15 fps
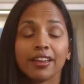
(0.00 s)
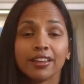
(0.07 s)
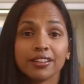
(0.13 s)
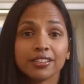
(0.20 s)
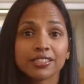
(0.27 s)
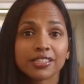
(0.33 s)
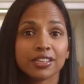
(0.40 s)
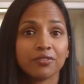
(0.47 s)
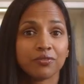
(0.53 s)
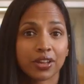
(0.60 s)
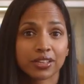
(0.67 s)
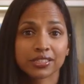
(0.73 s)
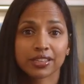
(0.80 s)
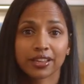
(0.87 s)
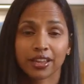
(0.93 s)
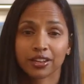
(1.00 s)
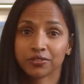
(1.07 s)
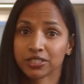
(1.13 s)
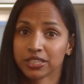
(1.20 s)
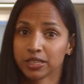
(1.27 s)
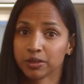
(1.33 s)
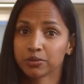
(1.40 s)
It is the investigative
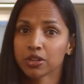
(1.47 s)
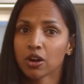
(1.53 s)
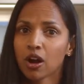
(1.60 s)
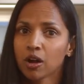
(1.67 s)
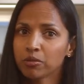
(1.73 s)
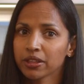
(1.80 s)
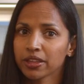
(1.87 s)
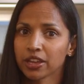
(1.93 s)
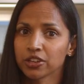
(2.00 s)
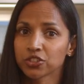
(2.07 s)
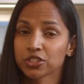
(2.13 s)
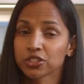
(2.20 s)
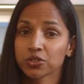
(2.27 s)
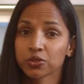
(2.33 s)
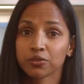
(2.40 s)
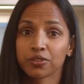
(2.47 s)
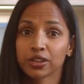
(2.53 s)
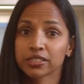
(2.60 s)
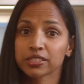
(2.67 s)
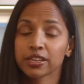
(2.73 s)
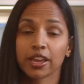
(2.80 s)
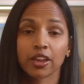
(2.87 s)
team's obligation to
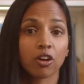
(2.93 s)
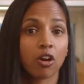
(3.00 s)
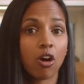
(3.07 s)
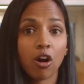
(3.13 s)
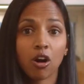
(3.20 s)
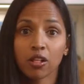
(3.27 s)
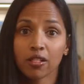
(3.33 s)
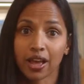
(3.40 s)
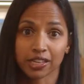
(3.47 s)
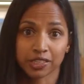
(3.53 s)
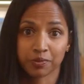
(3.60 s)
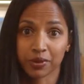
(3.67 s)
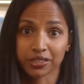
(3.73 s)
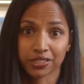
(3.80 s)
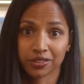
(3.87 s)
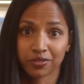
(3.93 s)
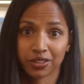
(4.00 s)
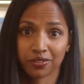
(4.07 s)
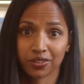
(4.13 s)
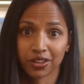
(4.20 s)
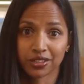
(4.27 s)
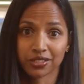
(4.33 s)
investigate all aspects of the
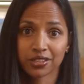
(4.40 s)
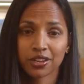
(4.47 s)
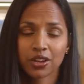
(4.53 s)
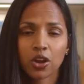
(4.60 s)
event,